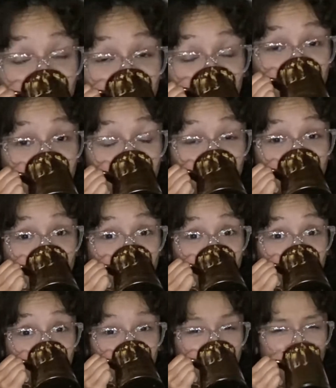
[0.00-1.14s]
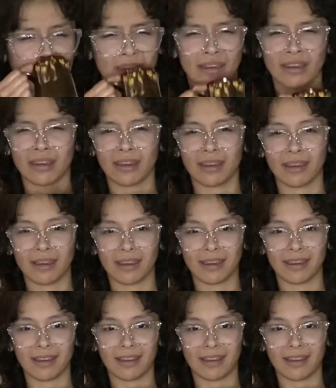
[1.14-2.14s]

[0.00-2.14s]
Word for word: So Papa Satan's pizza,